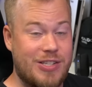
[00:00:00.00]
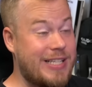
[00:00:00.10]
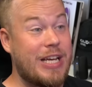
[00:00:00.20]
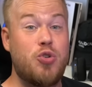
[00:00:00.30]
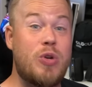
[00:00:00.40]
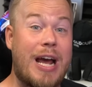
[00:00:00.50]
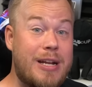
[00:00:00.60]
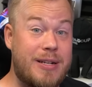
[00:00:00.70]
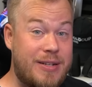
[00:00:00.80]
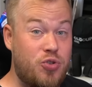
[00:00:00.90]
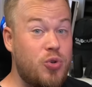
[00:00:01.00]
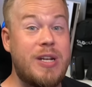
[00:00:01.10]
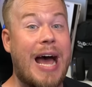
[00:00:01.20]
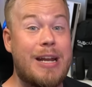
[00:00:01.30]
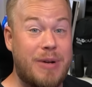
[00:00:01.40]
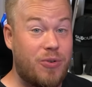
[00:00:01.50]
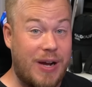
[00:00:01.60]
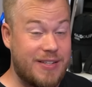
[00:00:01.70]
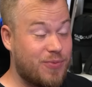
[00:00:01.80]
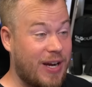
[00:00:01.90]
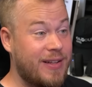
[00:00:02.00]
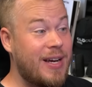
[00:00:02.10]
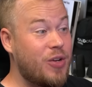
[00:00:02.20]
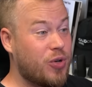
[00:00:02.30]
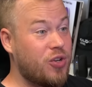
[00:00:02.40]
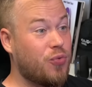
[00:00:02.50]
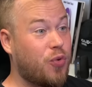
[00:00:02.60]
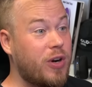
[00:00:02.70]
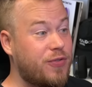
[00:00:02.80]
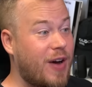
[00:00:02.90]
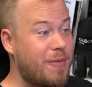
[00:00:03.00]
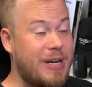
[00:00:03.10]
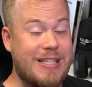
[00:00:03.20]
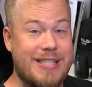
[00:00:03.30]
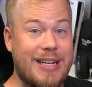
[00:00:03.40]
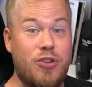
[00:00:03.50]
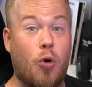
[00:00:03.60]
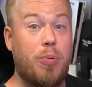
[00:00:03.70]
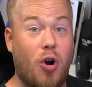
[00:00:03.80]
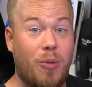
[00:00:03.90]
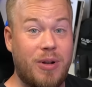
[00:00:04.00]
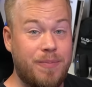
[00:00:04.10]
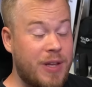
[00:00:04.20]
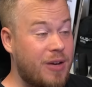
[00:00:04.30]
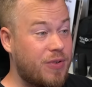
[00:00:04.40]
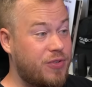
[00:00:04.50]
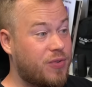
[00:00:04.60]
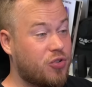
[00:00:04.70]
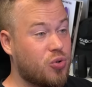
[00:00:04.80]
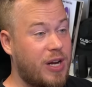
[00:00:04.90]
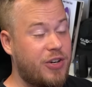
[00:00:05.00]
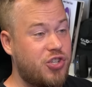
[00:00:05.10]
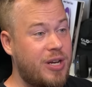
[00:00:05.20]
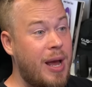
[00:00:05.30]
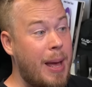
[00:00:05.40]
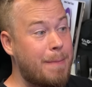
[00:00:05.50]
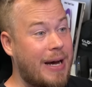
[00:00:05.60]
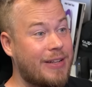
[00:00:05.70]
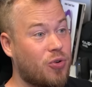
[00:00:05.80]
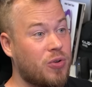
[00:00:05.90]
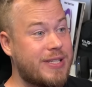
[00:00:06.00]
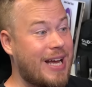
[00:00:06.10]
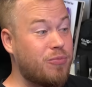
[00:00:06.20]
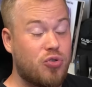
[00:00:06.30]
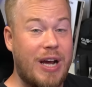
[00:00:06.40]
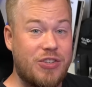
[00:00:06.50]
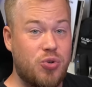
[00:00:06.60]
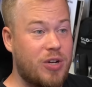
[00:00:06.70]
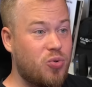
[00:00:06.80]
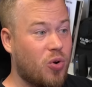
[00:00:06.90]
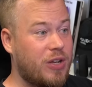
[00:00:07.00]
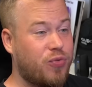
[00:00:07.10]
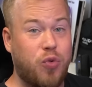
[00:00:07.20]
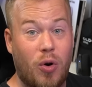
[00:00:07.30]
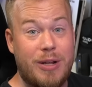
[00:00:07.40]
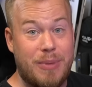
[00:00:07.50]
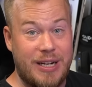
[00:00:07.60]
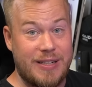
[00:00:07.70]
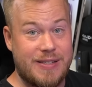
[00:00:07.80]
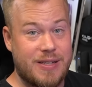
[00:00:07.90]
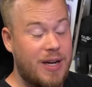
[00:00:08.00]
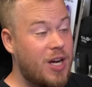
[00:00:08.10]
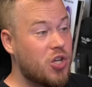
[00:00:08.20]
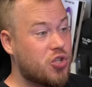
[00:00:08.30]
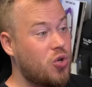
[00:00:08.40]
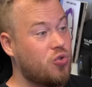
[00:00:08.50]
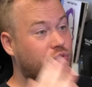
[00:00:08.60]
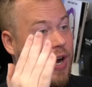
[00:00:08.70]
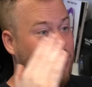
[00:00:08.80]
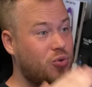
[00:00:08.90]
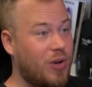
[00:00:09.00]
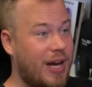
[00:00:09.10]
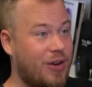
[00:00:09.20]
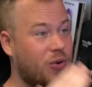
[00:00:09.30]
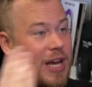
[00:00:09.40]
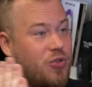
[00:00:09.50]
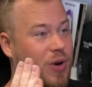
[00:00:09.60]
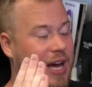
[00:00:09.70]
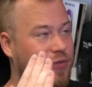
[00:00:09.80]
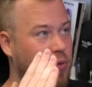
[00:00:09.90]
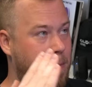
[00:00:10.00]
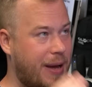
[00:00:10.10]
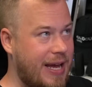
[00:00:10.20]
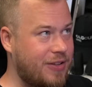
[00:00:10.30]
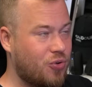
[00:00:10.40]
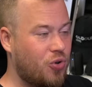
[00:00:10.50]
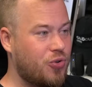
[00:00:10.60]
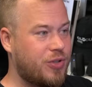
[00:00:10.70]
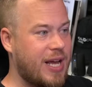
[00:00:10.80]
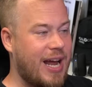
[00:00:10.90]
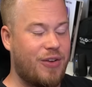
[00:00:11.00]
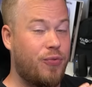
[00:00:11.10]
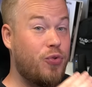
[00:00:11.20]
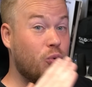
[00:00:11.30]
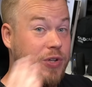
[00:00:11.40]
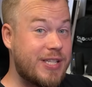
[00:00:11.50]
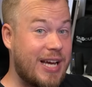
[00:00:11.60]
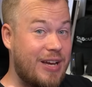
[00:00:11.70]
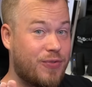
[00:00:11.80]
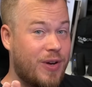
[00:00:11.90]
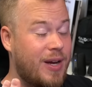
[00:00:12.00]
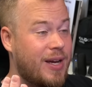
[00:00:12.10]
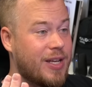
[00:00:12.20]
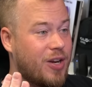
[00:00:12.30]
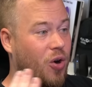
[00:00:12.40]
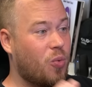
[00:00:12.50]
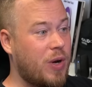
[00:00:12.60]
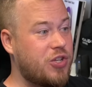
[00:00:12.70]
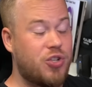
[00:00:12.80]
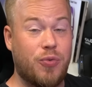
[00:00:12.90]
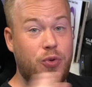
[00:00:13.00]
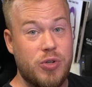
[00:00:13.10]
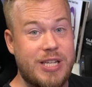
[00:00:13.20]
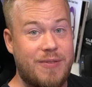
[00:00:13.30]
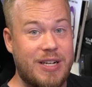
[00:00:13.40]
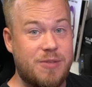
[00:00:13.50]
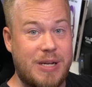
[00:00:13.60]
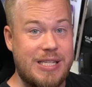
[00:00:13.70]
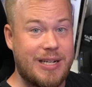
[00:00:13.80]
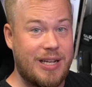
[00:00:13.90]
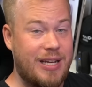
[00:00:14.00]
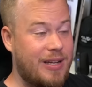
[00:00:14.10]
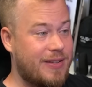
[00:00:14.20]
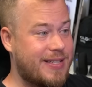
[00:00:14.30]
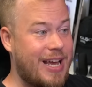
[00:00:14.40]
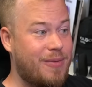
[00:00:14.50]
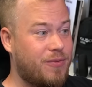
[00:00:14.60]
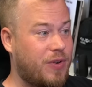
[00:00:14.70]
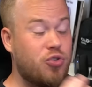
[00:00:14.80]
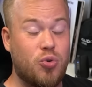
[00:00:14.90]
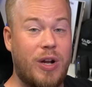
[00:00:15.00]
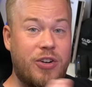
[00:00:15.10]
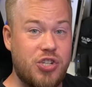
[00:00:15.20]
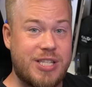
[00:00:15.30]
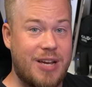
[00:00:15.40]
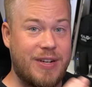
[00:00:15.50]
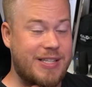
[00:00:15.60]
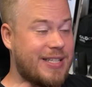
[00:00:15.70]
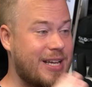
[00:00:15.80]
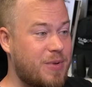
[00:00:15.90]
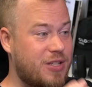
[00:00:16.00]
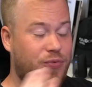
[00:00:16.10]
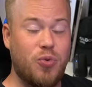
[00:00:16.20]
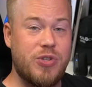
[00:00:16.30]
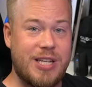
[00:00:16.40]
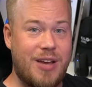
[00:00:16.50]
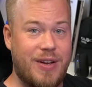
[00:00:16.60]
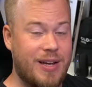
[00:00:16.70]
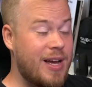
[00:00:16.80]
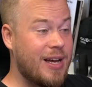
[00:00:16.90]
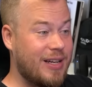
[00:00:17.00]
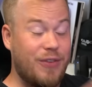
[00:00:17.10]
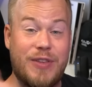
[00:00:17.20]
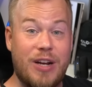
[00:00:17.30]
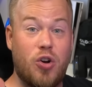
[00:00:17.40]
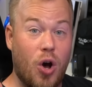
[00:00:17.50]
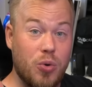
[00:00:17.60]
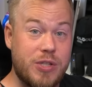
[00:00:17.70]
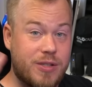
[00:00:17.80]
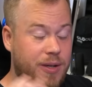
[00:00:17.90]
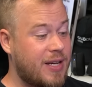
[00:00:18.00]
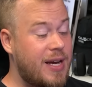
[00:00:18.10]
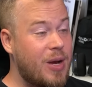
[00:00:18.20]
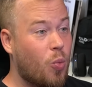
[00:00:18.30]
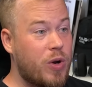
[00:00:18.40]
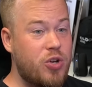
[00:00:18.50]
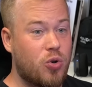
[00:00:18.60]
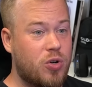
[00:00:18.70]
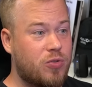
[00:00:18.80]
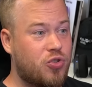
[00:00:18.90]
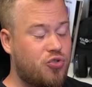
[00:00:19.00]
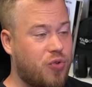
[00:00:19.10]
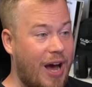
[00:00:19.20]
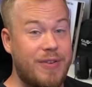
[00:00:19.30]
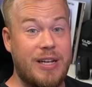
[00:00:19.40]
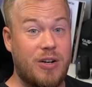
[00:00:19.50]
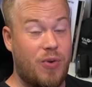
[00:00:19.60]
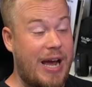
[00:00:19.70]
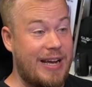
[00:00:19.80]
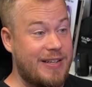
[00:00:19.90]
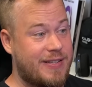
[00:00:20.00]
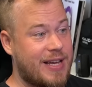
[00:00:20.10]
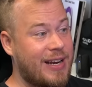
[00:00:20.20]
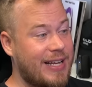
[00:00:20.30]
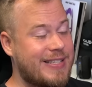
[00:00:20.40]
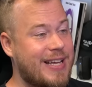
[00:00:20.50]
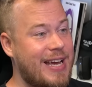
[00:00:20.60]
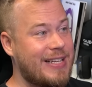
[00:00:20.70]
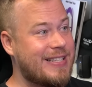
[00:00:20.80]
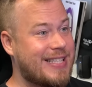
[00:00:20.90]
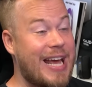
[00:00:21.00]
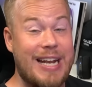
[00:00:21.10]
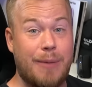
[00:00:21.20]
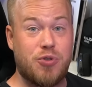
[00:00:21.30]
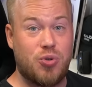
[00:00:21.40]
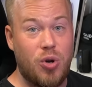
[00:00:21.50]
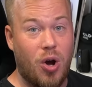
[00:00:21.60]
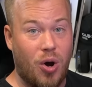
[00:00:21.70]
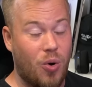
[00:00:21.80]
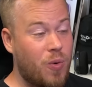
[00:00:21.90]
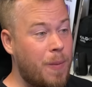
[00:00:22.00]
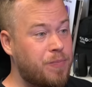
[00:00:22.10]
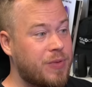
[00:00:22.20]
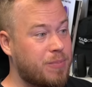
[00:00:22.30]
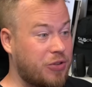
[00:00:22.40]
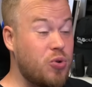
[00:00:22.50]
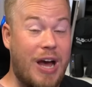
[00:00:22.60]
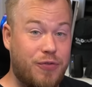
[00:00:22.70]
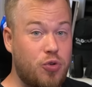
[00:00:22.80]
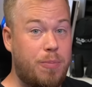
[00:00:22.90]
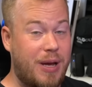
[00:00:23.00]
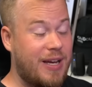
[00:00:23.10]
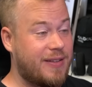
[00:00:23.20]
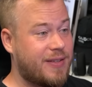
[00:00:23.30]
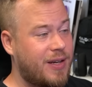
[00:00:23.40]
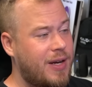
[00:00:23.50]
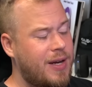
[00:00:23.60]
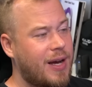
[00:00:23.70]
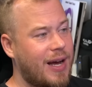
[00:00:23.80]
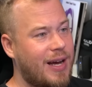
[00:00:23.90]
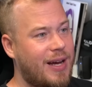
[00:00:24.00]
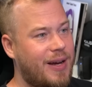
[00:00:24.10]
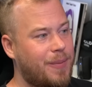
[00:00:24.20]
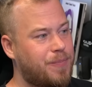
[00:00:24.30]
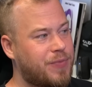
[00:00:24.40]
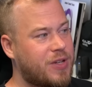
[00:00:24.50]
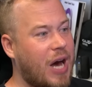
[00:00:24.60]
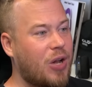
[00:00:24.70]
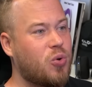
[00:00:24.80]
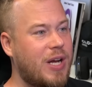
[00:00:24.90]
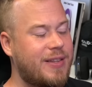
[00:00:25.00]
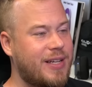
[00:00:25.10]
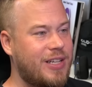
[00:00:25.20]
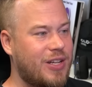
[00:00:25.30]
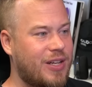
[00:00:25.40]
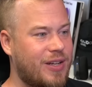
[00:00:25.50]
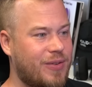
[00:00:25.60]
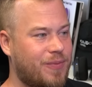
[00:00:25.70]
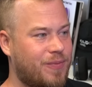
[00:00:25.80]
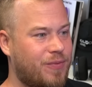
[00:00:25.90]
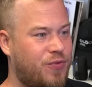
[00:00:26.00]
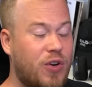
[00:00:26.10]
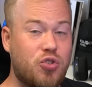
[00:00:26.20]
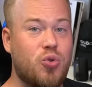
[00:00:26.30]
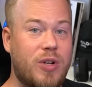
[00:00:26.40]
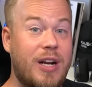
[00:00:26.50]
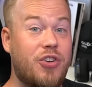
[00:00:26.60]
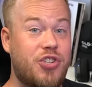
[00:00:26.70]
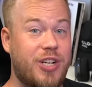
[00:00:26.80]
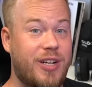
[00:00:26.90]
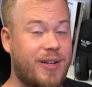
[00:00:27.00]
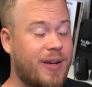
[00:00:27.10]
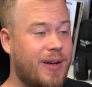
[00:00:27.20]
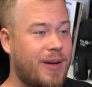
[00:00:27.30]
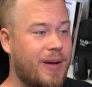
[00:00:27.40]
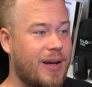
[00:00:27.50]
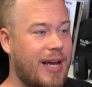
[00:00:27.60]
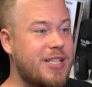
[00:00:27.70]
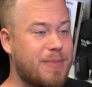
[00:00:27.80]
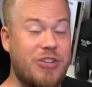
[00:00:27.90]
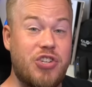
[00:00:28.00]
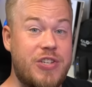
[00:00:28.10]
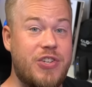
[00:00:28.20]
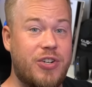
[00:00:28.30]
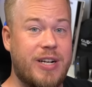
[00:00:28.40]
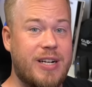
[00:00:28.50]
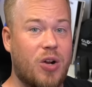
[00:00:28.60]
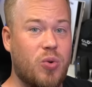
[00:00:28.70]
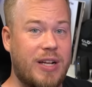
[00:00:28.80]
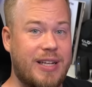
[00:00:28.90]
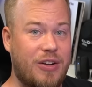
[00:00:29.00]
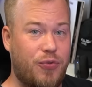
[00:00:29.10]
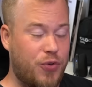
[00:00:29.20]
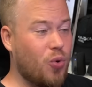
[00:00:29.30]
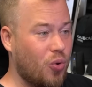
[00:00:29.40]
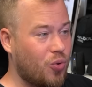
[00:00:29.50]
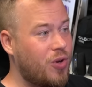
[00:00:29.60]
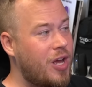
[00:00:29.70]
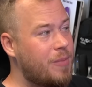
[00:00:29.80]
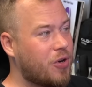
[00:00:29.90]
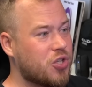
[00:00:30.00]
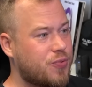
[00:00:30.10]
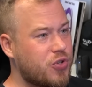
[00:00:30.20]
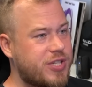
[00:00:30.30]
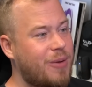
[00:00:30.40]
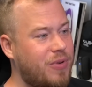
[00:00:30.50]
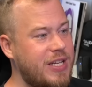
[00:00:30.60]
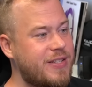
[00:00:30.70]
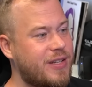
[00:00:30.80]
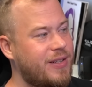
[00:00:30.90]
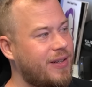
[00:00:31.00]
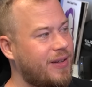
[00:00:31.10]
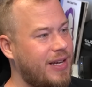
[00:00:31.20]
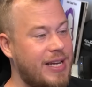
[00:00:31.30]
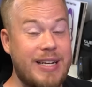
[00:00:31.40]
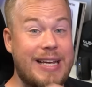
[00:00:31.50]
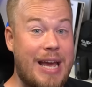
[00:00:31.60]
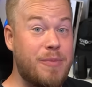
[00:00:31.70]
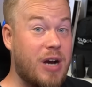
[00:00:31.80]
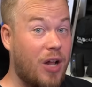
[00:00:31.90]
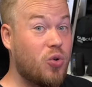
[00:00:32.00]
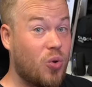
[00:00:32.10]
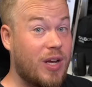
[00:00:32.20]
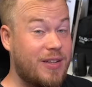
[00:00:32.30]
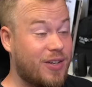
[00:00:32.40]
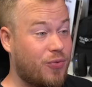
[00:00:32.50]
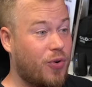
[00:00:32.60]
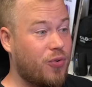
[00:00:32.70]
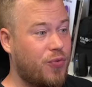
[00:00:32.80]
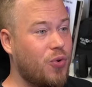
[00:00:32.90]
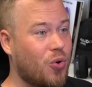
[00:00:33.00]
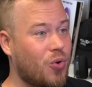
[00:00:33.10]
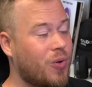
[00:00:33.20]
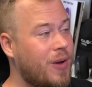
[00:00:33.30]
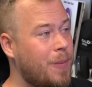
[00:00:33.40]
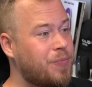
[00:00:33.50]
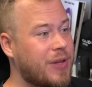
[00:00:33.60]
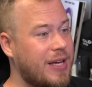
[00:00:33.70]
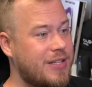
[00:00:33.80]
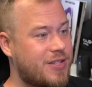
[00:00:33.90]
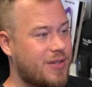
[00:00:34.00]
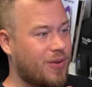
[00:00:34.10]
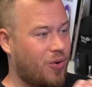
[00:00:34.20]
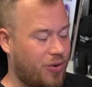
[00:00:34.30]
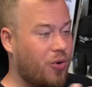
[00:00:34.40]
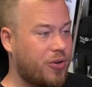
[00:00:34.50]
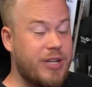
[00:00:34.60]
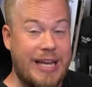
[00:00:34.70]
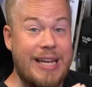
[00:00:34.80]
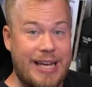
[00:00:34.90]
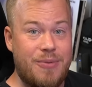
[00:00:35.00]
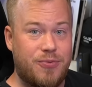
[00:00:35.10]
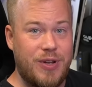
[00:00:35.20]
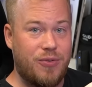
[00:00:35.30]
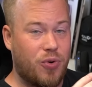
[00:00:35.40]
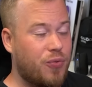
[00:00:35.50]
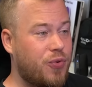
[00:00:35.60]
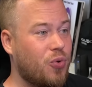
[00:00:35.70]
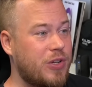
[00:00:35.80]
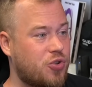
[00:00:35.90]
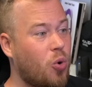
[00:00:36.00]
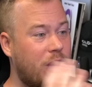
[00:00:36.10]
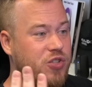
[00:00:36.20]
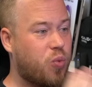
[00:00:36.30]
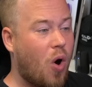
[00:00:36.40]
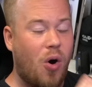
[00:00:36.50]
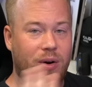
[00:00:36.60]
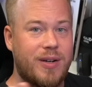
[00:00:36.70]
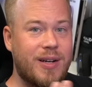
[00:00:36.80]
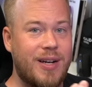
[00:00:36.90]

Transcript: So let's say you do 90-minute race, right? You can do 45-minute stint, no problem with the virtual energy, but on some tracks you can do only 40 minutes. So you try to like, okay, do I have to pit or can I fuel save? You know, which the fuel saving is basically same, virtual energy saving is the same as the fuel saving lift and coast. When you're driving in a race and let's say it's 10 laps to go, but you have to pit, calculating the virtual energy is much easier than calculating the fuel, because for some reason in-game calculator for the fuel is, or the in-game thing for fuel is always wrong.